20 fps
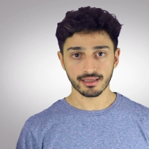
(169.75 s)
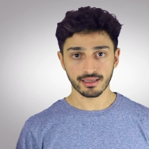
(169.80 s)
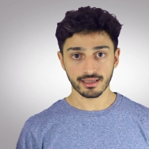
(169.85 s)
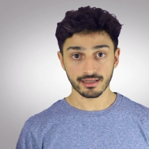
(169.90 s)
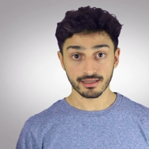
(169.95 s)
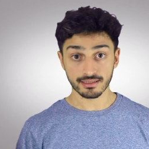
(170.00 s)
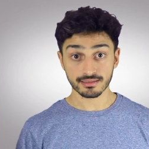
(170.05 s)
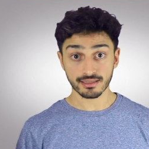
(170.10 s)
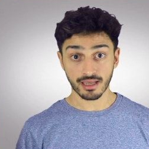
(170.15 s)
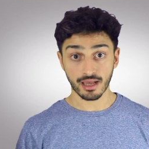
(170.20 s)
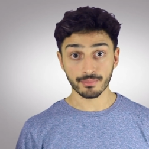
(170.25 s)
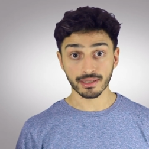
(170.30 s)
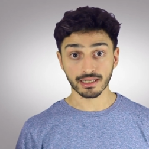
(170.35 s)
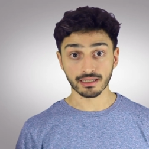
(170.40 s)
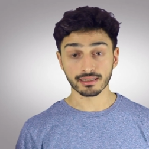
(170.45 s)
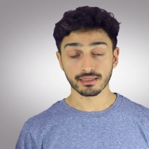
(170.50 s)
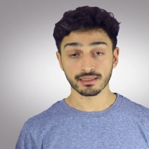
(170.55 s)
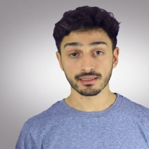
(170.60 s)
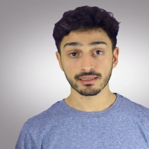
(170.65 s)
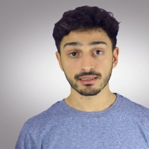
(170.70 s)
It is coming,
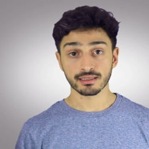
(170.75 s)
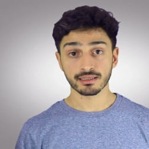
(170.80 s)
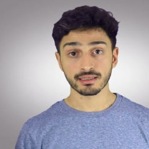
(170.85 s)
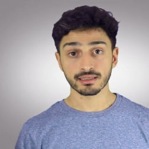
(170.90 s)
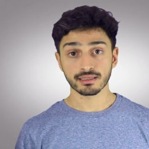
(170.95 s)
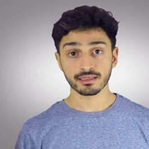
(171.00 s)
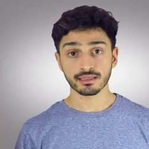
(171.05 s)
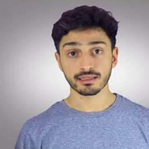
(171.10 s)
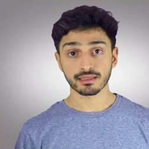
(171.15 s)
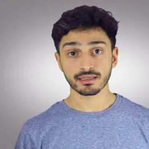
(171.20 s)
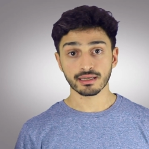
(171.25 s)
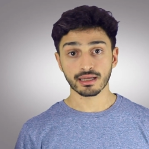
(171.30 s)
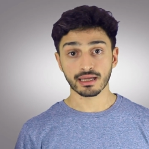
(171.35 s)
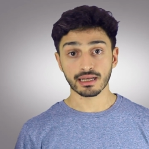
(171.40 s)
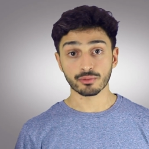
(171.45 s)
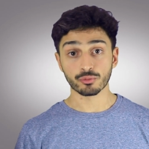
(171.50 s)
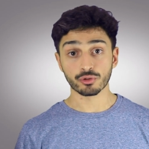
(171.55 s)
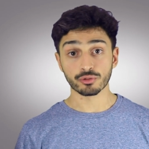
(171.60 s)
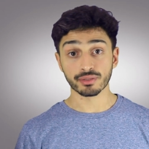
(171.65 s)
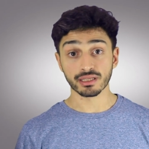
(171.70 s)

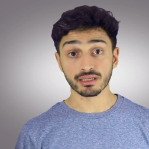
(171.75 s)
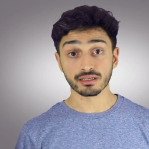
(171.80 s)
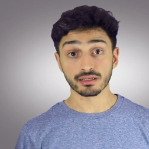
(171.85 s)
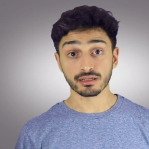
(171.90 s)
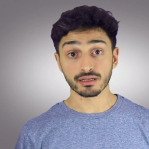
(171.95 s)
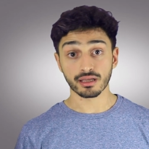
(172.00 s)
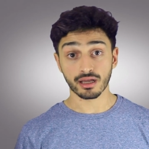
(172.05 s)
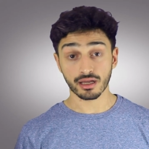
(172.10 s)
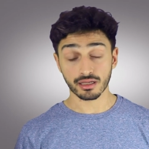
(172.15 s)
and it will be an